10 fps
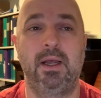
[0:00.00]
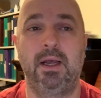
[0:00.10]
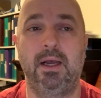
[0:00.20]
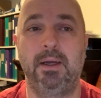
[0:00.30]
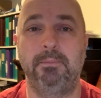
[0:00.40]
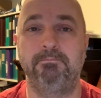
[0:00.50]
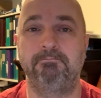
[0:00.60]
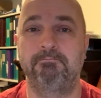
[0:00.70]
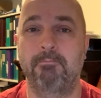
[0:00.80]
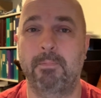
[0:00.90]
Um,
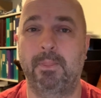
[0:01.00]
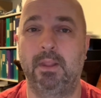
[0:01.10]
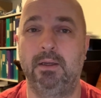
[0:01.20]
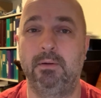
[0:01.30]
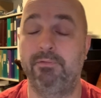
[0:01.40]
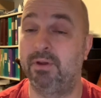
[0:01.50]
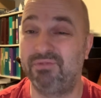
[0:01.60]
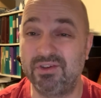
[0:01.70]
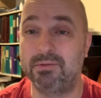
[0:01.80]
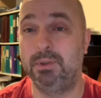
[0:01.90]
if you have
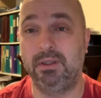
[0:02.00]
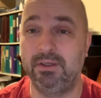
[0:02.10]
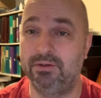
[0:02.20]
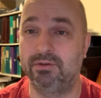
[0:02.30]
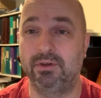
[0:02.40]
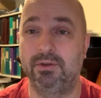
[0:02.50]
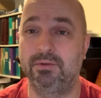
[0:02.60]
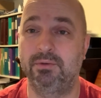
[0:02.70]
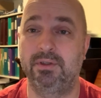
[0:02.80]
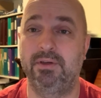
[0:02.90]
disabilities, there's all
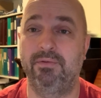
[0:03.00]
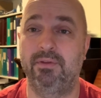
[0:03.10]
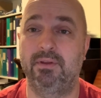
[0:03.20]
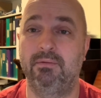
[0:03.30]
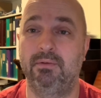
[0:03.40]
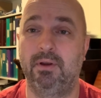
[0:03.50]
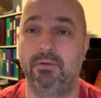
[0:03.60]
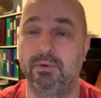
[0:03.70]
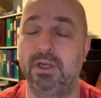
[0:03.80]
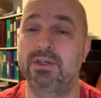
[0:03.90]
sorts of different uh,
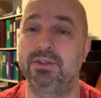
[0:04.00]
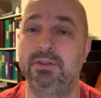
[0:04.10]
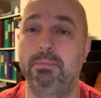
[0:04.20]
reductions.